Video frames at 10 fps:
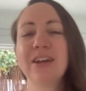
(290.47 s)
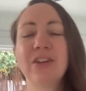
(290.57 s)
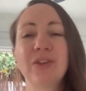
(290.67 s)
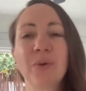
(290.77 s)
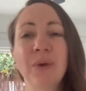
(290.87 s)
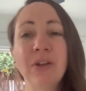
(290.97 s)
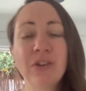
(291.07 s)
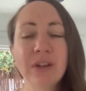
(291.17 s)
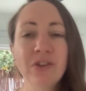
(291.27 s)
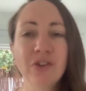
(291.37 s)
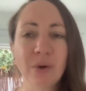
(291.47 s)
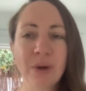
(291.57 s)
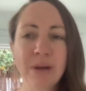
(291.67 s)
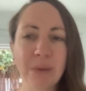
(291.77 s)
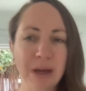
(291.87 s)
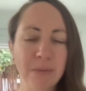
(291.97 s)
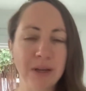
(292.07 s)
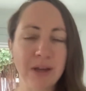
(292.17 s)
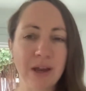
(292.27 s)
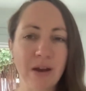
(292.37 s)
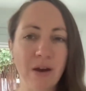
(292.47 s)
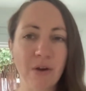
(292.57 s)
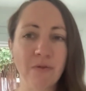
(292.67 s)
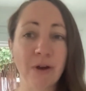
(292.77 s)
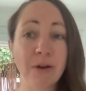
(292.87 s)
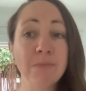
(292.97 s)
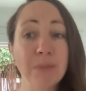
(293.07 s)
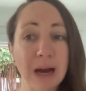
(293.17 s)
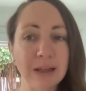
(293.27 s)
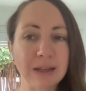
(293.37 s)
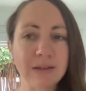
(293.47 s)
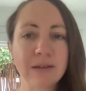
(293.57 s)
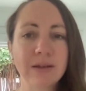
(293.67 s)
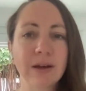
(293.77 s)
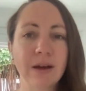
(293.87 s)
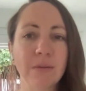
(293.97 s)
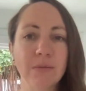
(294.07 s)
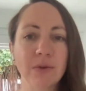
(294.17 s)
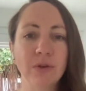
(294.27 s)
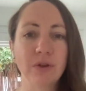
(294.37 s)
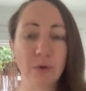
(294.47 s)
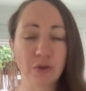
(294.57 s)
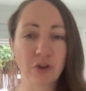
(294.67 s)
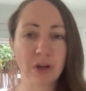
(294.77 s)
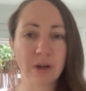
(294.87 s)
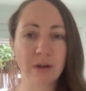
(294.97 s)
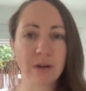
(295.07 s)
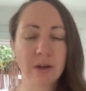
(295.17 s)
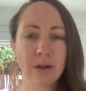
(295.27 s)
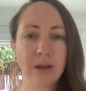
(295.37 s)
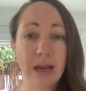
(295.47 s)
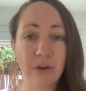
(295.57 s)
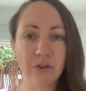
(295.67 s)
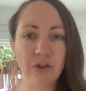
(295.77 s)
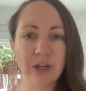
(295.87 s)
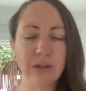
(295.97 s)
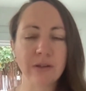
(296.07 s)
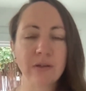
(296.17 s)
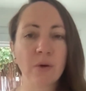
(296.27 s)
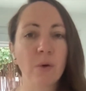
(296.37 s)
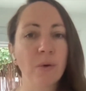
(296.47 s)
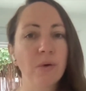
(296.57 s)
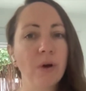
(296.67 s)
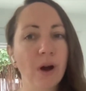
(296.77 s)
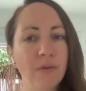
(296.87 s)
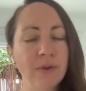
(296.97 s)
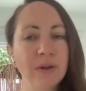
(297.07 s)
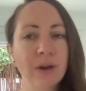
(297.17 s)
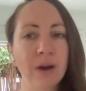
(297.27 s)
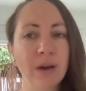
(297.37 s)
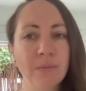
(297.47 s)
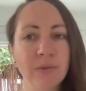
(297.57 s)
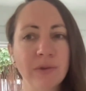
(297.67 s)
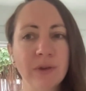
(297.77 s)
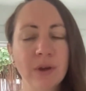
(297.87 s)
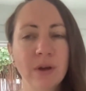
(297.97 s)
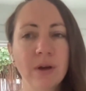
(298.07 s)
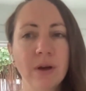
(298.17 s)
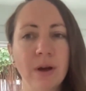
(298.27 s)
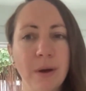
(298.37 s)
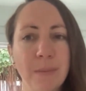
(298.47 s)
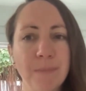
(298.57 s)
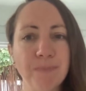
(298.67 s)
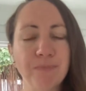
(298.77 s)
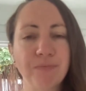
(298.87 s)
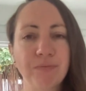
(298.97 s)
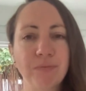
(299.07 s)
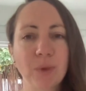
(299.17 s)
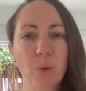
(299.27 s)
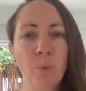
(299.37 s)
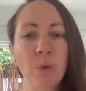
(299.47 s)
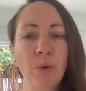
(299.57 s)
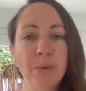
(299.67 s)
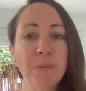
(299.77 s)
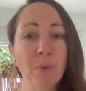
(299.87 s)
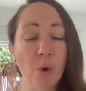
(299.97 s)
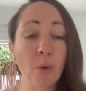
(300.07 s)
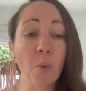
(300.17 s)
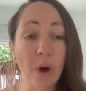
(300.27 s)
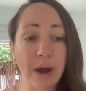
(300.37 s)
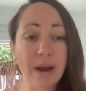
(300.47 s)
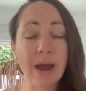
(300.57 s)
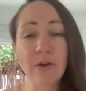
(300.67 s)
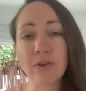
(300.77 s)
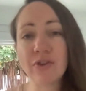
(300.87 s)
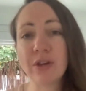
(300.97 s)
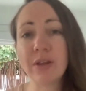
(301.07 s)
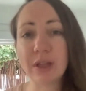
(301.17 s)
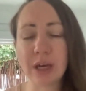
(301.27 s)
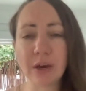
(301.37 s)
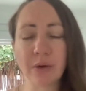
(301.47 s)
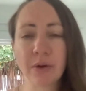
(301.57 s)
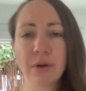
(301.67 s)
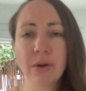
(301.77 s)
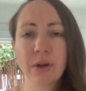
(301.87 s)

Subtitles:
So Rachel and Joey, in my opinion, are very balanced dosha energies. So oftentimes um, we will be more one energy than the other.